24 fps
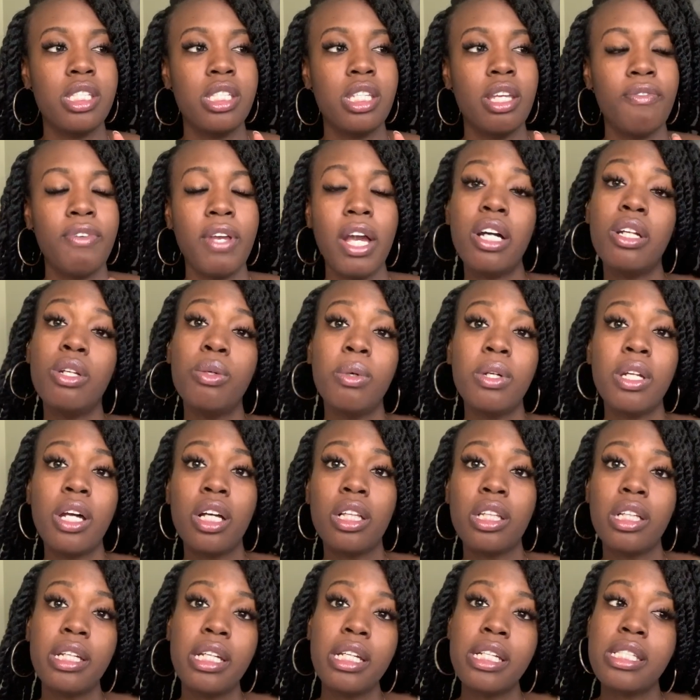if y'all doing
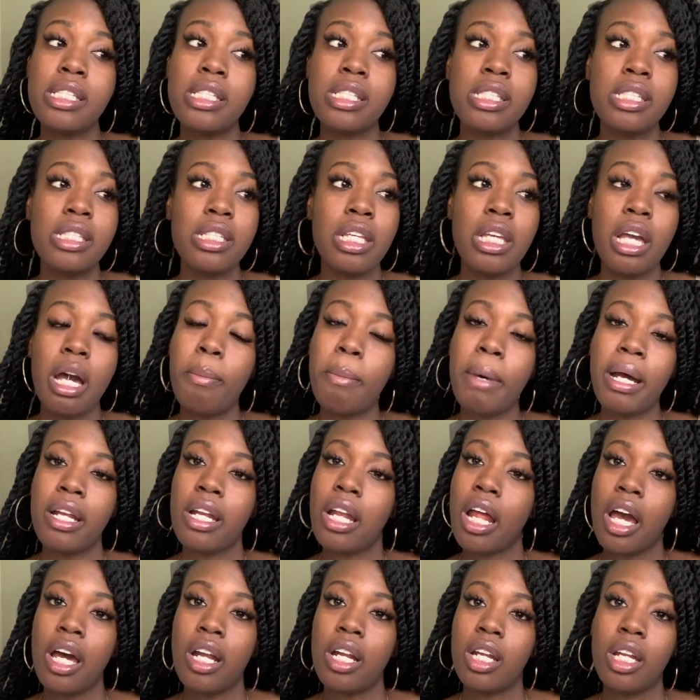all of this, y'all might
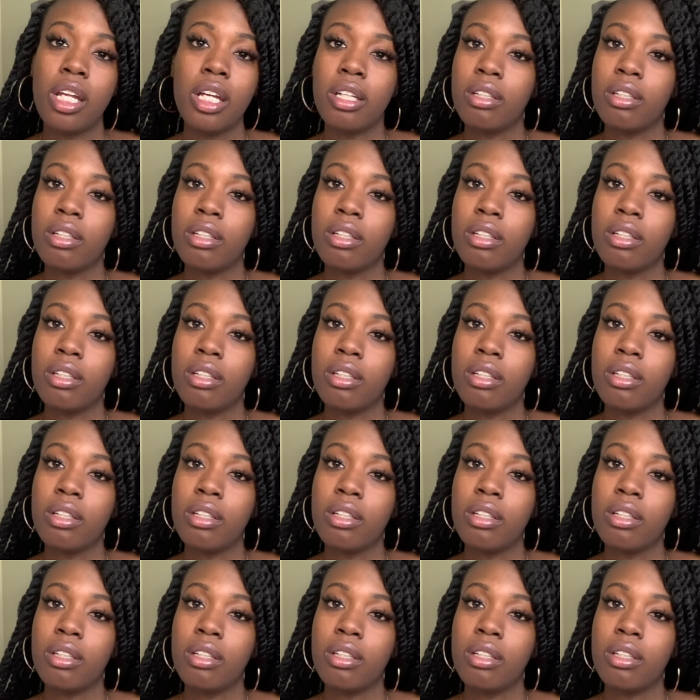not,